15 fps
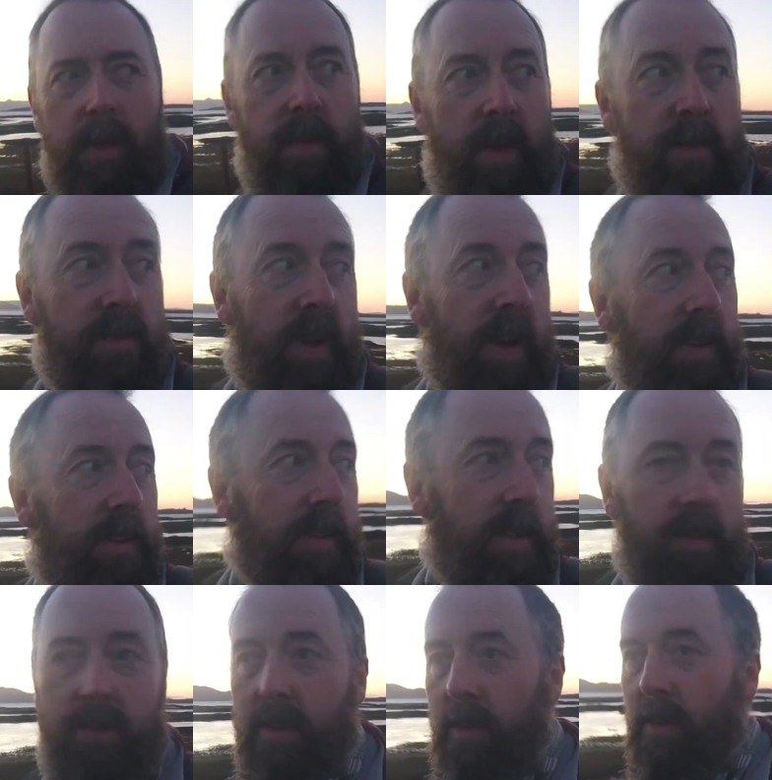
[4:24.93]
In fact,
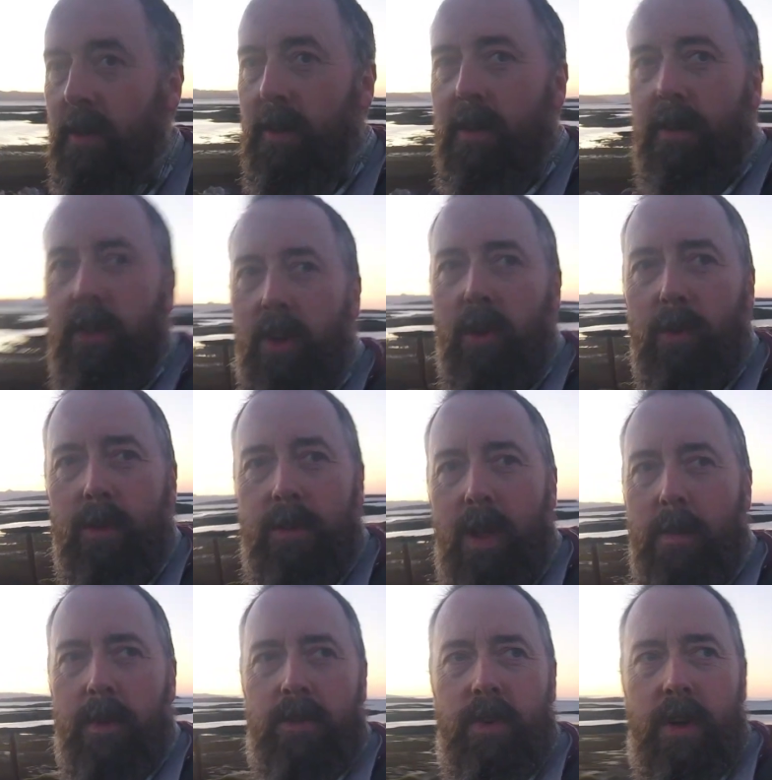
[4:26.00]
it's an old
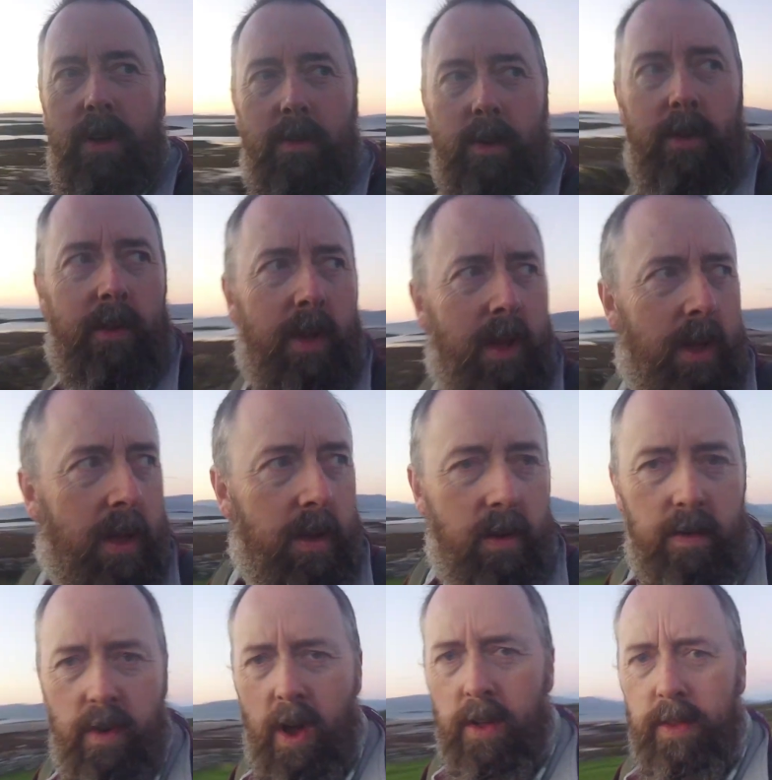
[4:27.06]
cemetery with
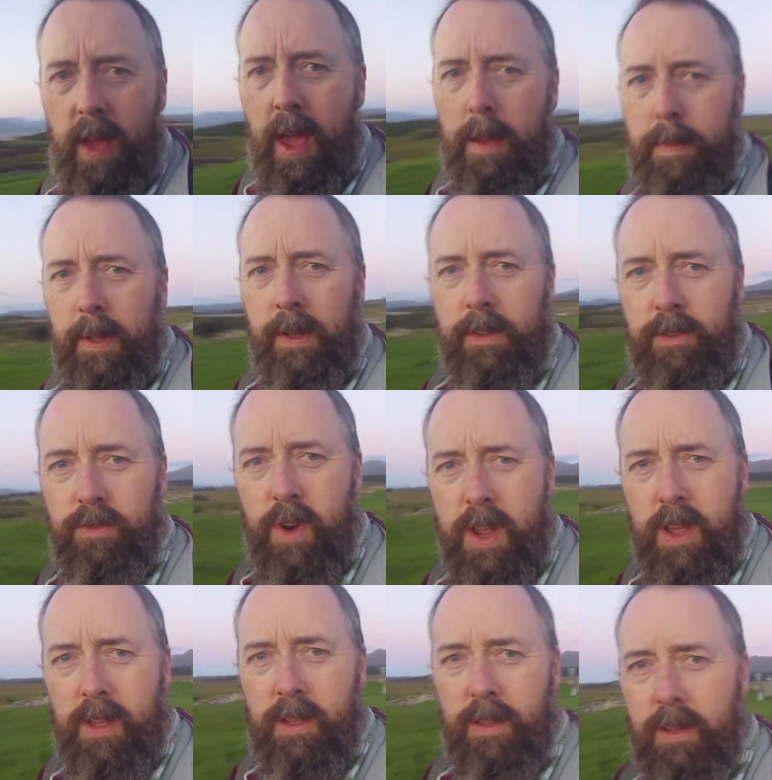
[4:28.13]
a rather epic
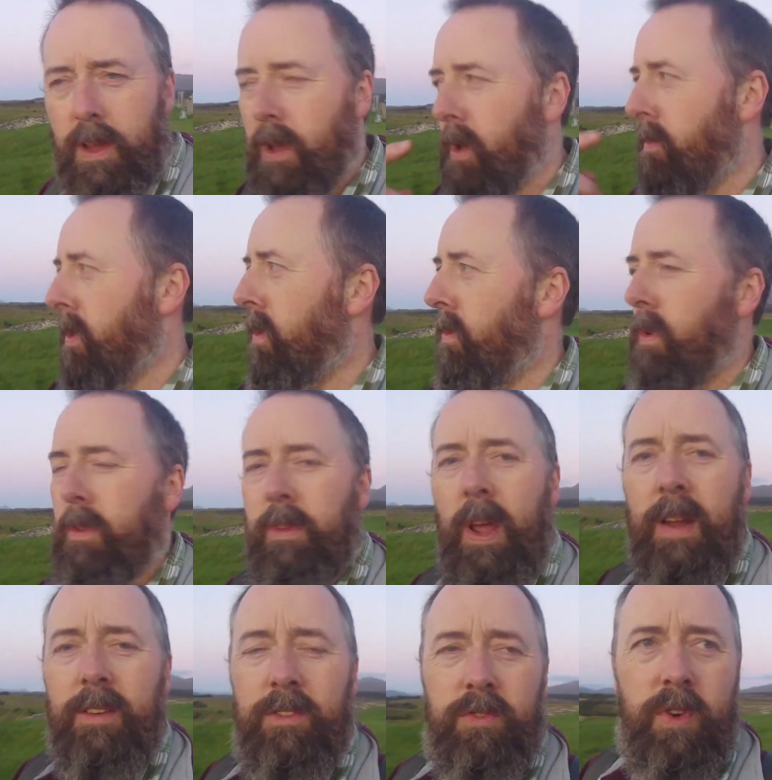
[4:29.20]
tree, a
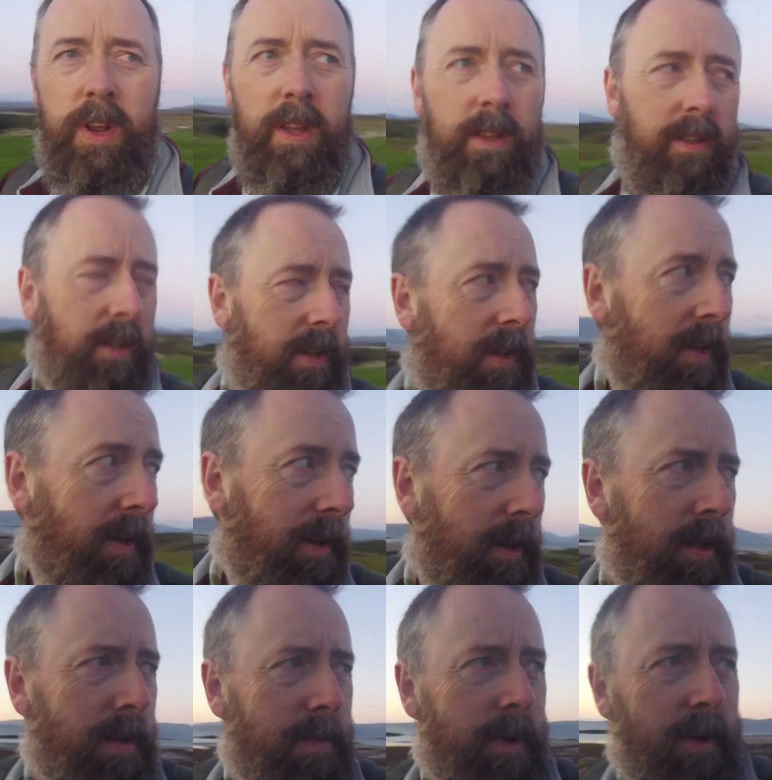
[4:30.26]
dead tree
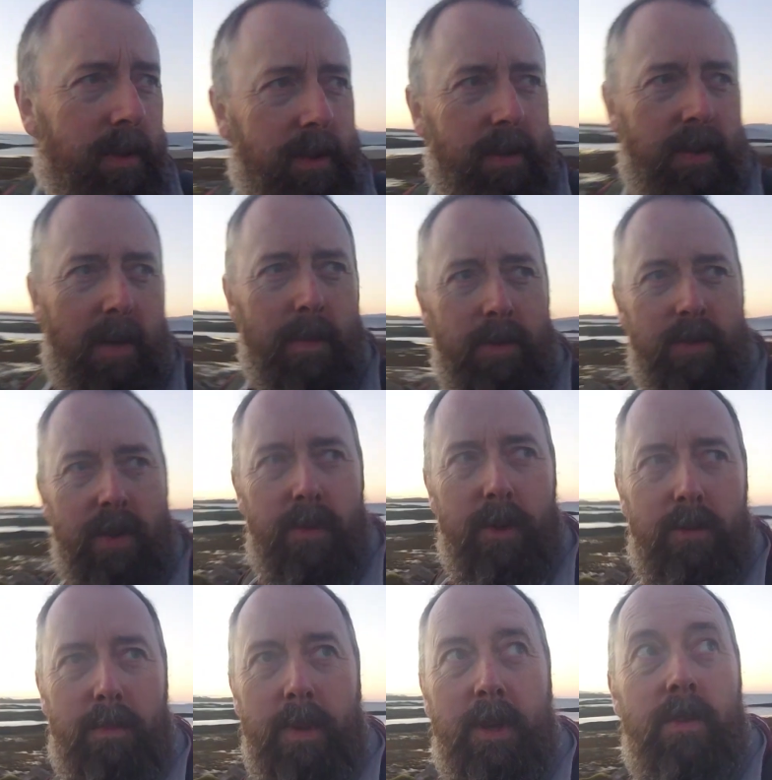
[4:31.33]
in the middle of the cemetery,
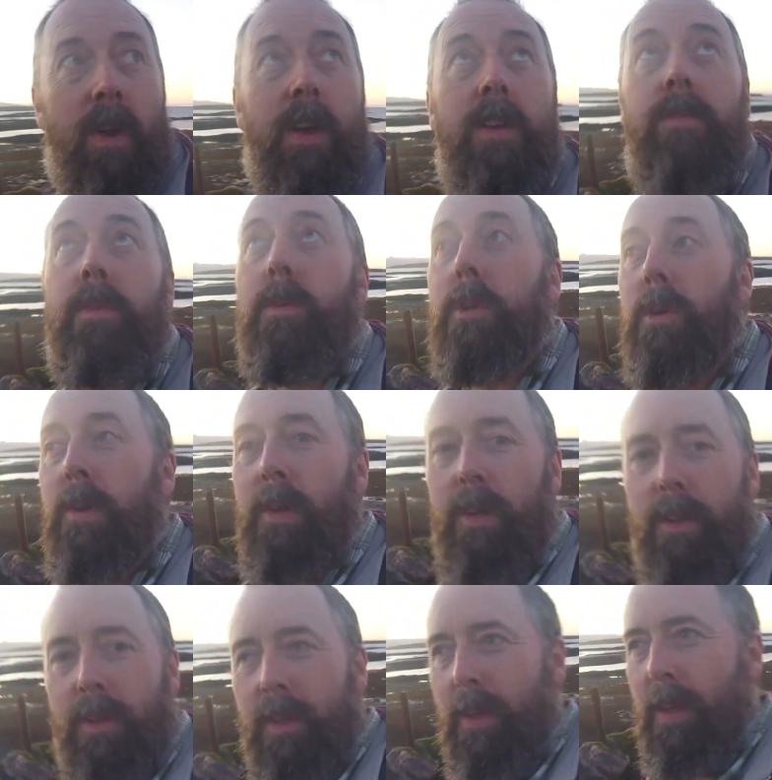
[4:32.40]
which would be great if you were doing
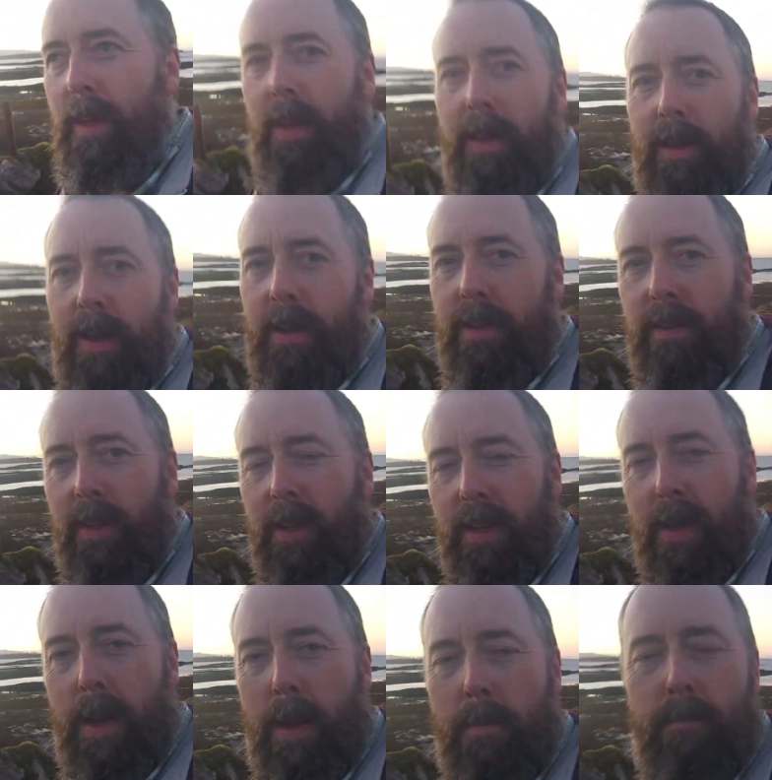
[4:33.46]
a kind of
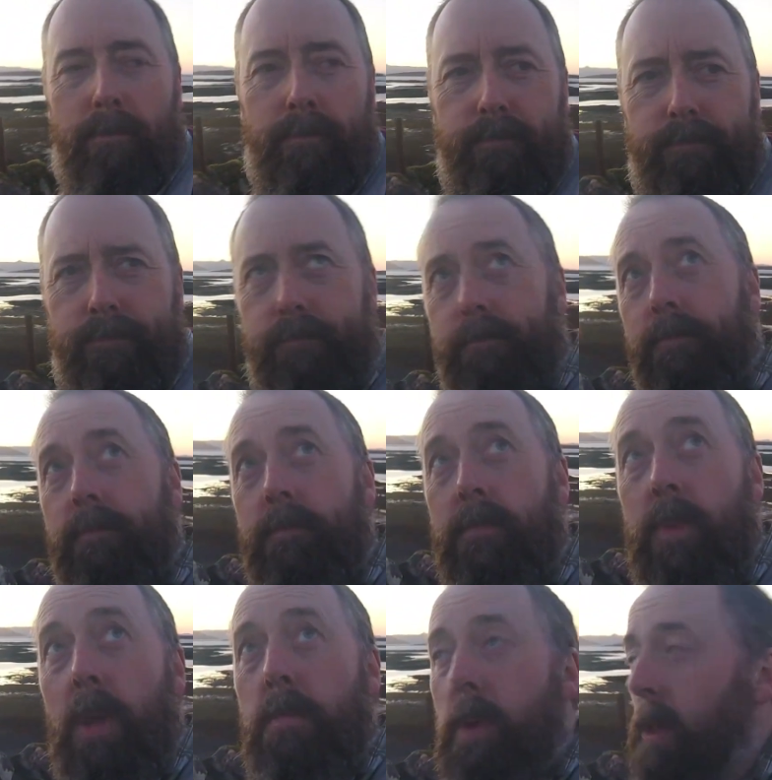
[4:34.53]
a
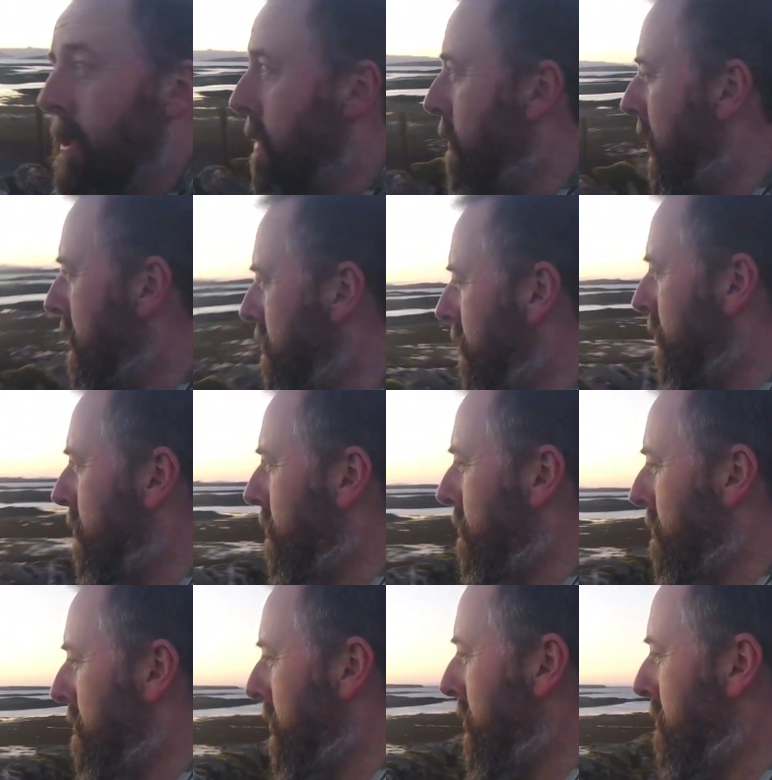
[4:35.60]
Milky Way shot or
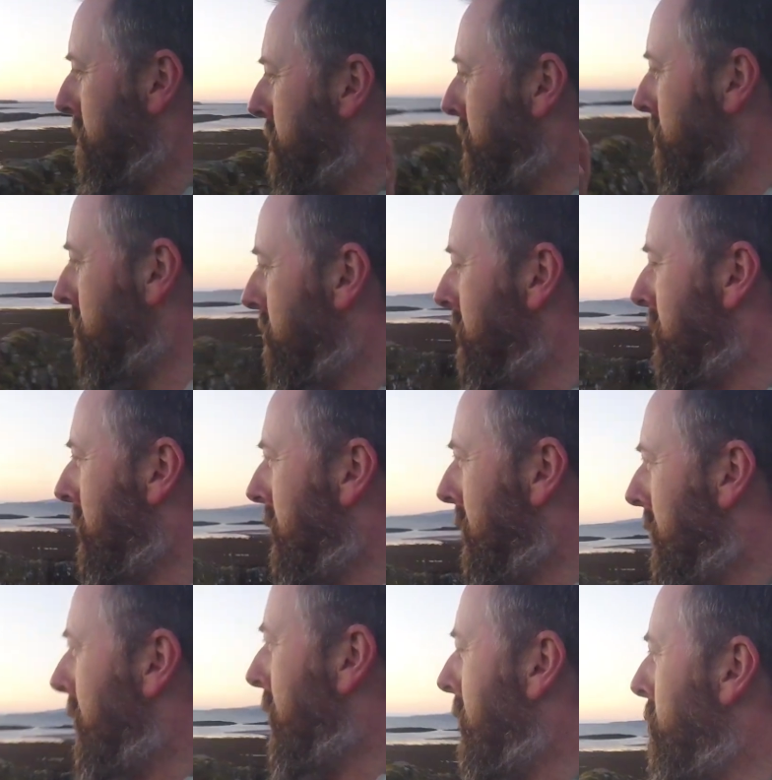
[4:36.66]
something. But
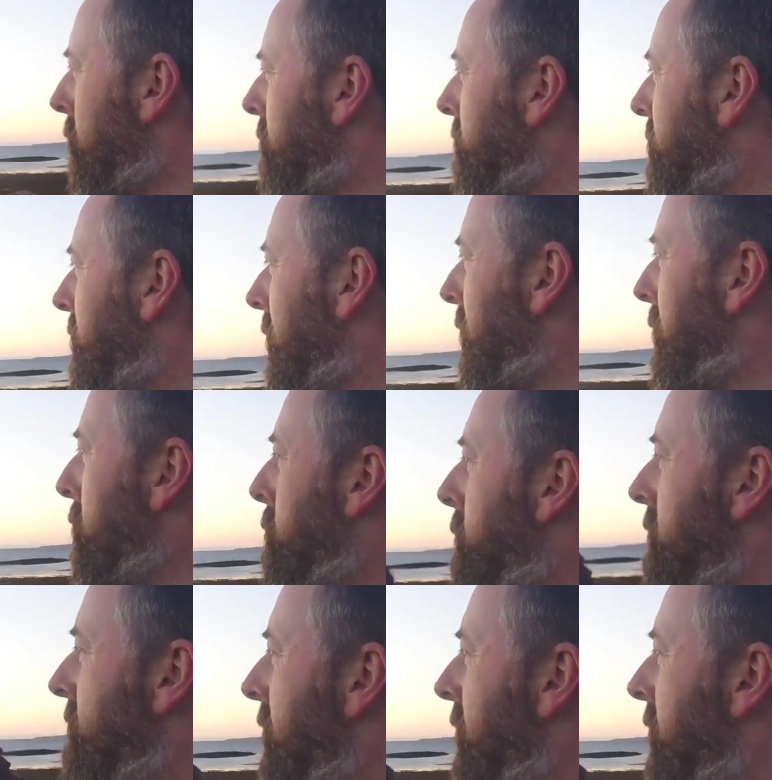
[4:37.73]
I wanted to get a little bit of